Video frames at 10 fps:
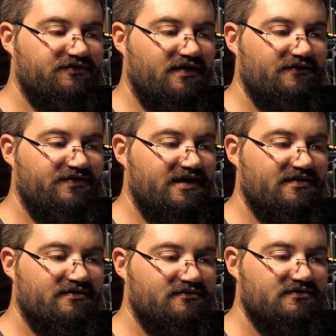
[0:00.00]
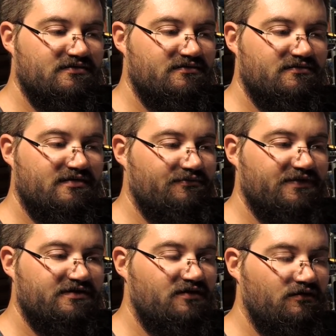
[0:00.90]
5,000
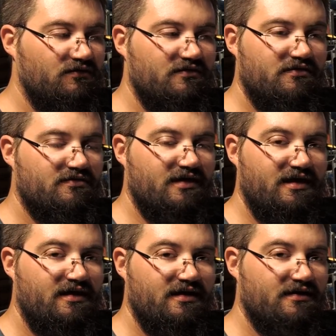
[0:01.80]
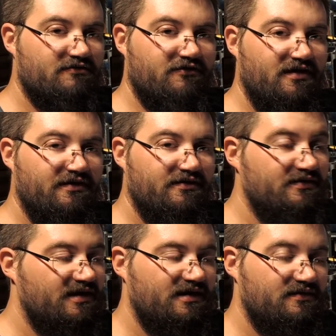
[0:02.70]
something dollars
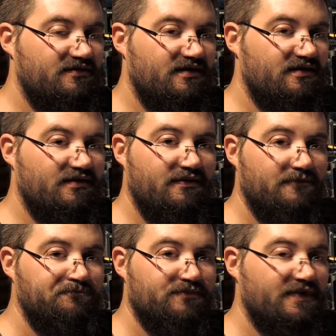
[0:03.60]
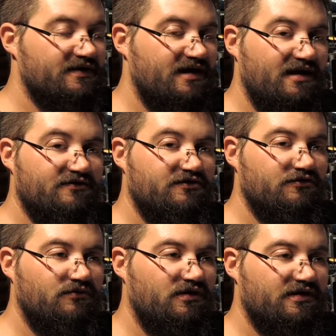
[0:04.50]
Australian, and it can't
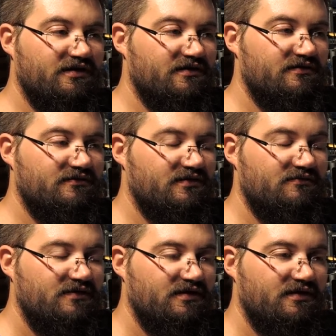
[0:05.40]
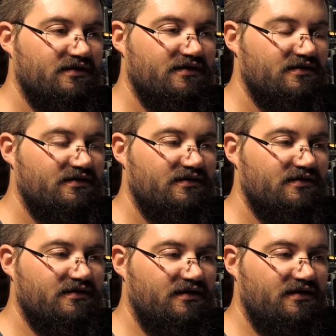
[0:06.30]
do what a
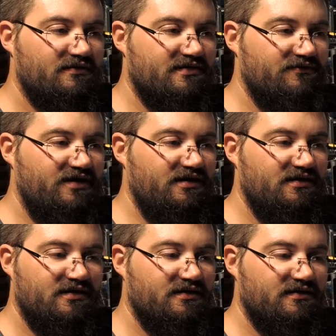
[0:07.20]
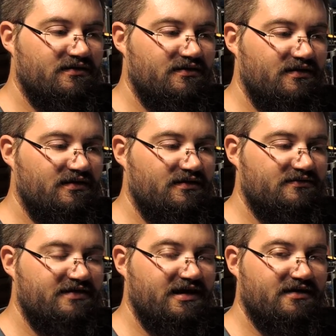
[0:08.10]
TS590
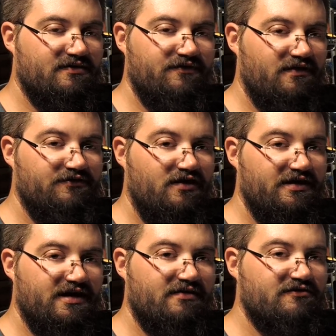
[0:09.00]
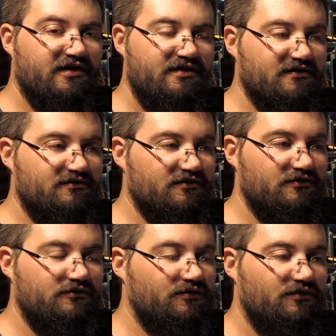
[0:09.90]
SG can
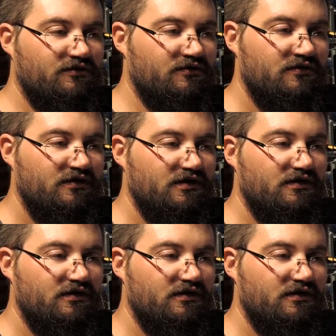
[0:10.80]
do, or